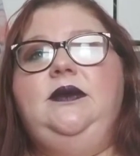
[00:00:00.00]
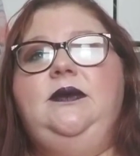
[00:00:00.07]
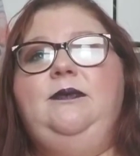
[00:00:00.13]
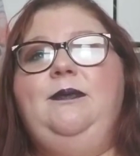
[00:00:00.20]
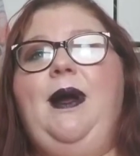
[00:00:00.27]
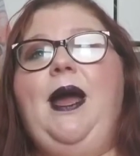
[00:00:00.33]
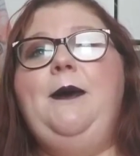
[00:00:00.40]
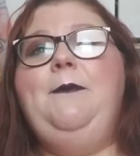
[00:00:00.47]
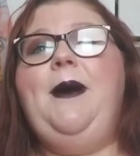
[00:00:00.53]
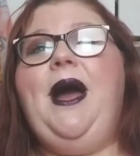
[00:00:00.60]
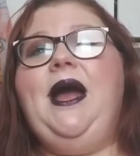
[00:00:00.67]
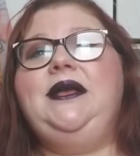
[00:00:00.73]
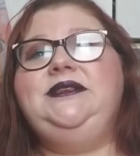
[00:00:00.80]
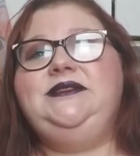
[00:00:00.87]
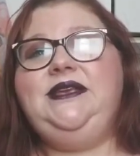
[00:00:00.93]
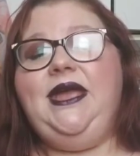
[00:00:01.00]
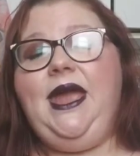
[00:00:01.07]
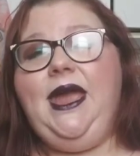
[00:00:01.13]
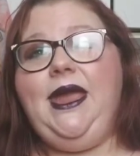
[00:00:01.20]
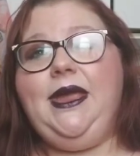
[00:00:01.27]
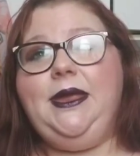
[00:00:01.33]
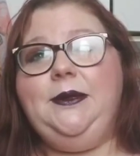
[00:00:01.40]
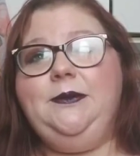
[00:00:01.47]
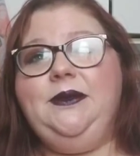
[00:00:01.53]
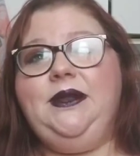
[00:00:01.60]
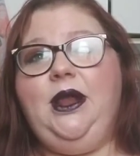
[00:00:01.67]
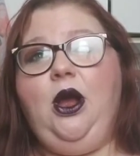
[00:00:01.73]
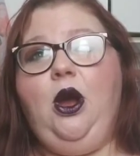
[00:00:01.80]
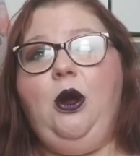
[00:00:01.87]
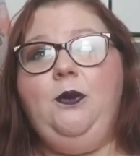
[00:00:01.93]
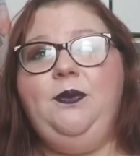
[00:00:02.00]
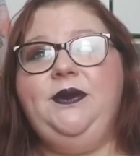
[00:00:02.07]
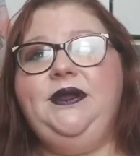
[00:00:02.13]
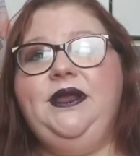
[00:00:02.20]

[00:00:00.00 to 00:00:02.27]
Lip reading: My box came, and I opened